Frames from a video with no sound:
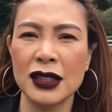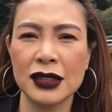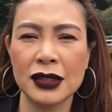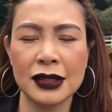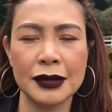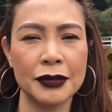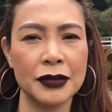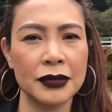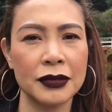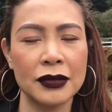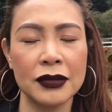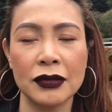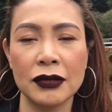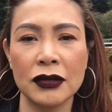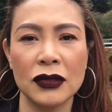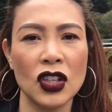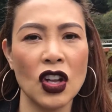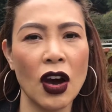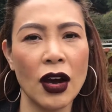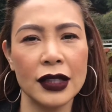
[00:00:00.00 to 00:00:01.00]
some
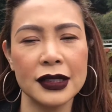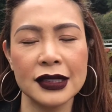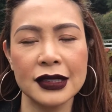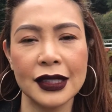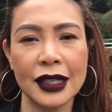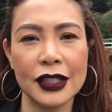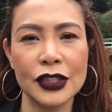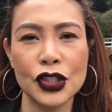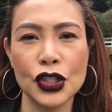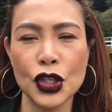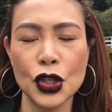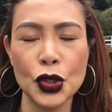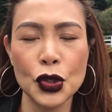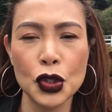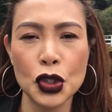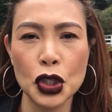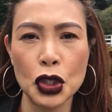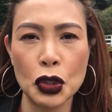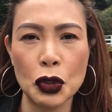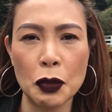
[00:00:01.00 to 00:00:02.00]
nonsense
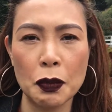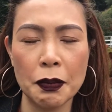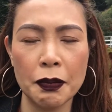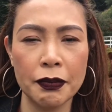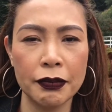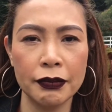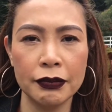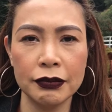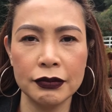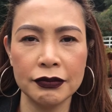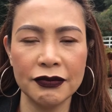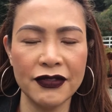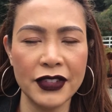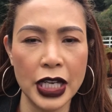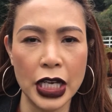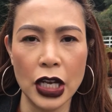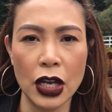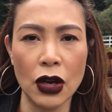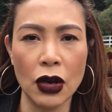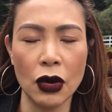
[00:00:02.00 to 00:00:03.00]
YouTube
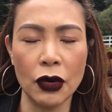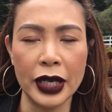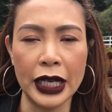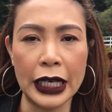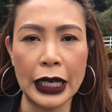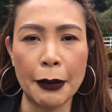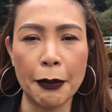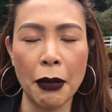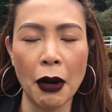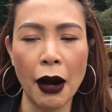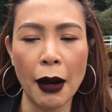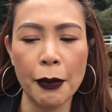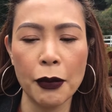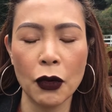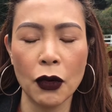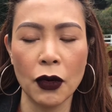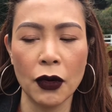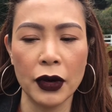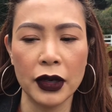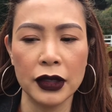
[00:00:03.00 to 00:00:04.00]
video eating
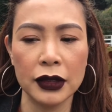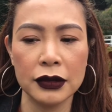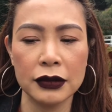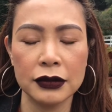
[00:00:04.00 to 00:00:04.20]
popcorn.